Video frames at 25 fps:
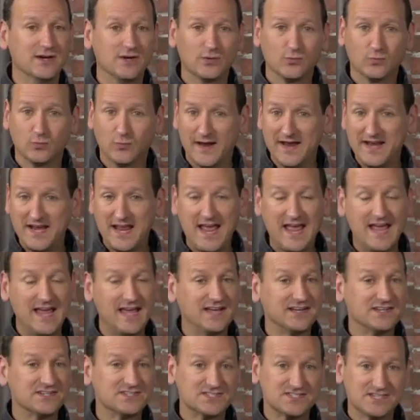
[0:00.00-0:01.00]
Red
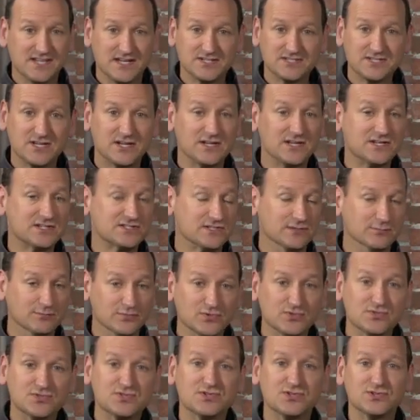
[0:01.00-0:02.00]
Hat, CentOS,
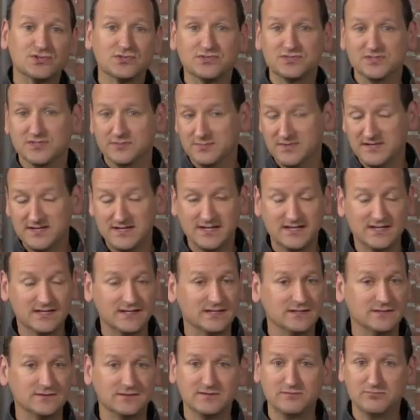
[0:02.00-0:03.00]
Ubuntu,
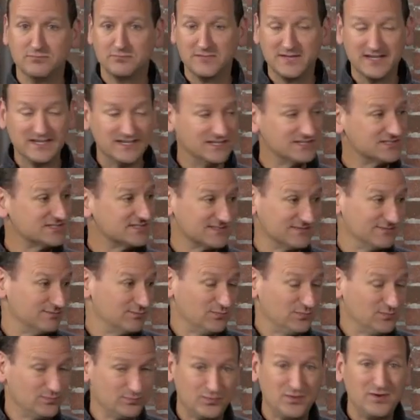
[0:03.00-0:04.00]
Debian, Mint,
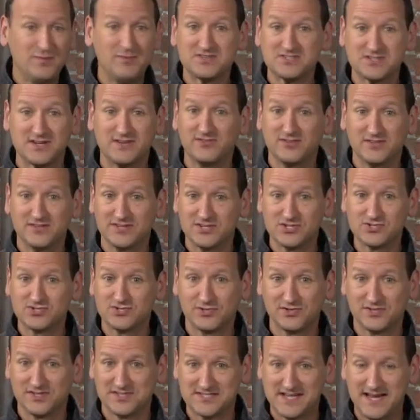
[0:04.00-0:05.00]
pretty much every
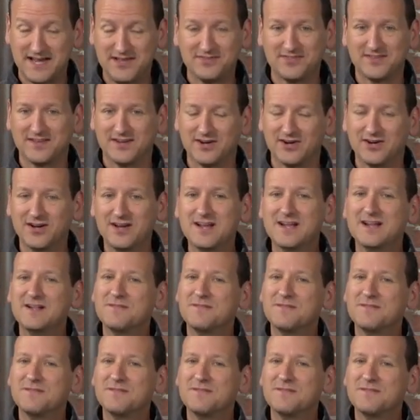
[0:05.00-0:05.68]
distro that's out there.